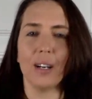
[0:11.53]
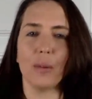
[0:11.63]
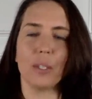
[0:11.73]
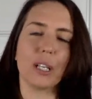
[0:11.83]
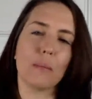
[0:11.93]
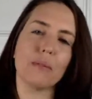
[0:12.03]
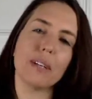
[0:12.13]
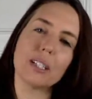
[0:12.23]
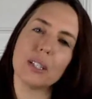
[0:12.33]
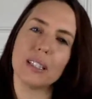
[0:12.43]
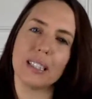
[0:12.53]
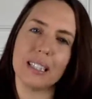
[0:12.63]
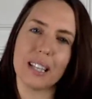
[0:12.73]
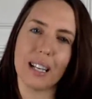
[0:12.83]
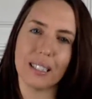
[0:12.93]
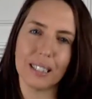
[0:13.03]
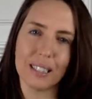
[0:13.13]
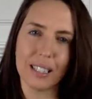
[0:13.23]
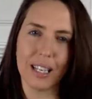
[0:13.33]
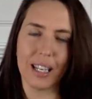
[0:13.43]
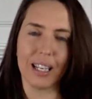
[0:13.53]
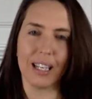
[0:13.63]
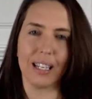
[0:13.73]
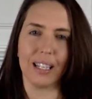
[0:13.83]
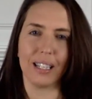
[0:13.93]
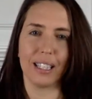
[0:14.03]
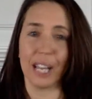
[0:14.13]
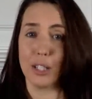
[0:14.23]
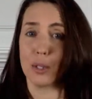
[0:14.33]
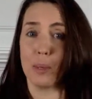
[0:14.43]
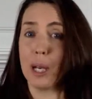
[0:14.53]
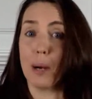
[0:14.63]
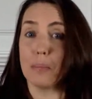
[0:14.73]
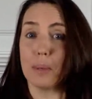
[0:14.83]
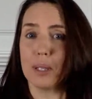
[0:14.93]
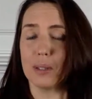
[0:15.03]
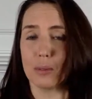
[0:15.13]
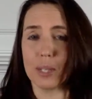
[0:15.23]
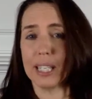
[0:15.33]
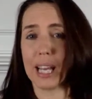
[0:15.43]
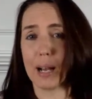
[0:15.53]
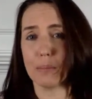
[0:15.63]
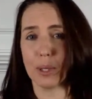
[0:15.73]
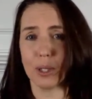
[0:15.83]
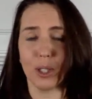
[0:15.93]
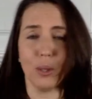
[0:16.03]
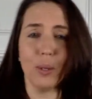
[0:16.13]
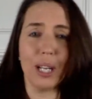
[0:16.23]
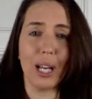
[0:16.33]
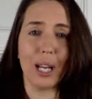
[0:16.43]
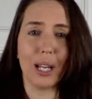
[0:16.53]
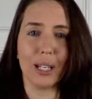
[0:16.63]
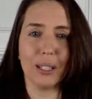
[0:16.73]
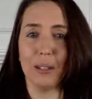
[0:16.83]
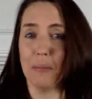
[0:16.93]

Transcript: which I'm affectionately titling today, Catch Me Up, Recap, Q&A.